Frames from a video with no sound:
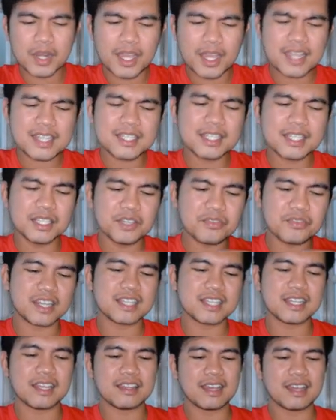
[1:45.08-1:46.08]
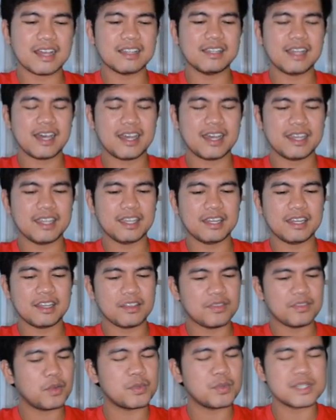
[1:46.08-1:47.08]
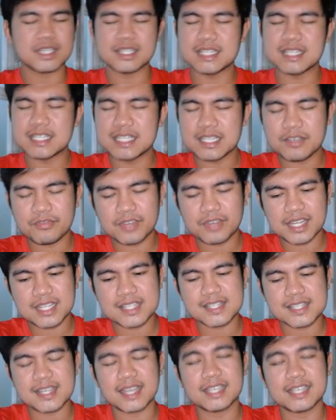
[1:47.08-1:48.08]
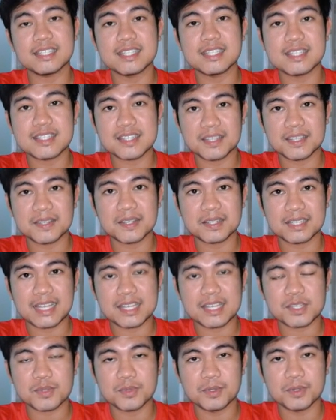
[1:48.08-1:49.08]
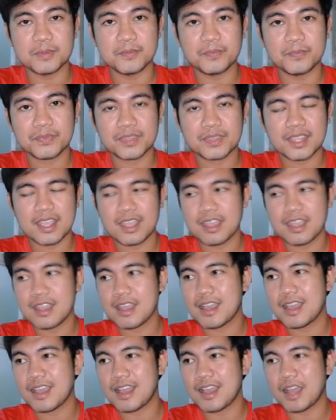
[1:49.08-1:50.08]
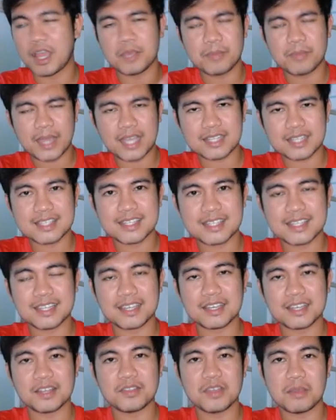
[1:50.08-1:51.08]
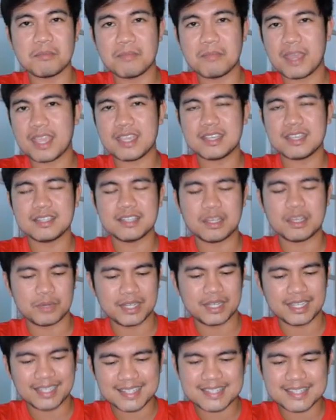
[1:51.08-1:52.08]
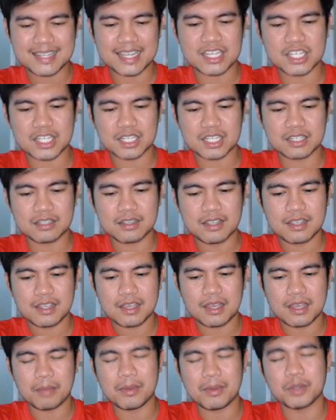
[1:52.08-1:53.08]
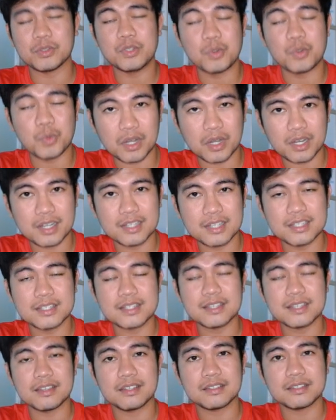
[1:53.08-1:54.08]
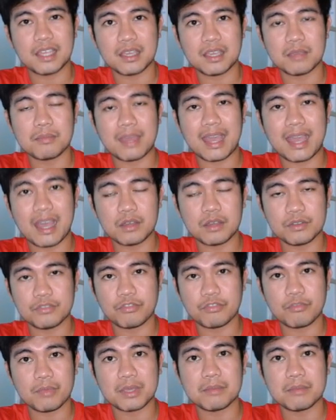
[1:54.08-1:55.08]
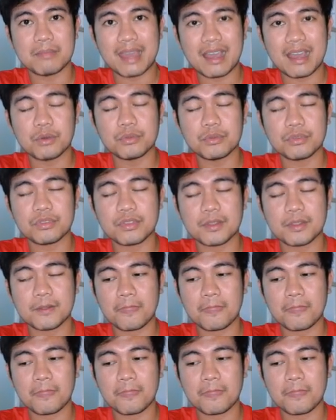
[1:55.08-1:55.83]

When I delivered that line, there was a deafening silence in the classroom. I bet uh, they made a realization about the words that came out of my mouth.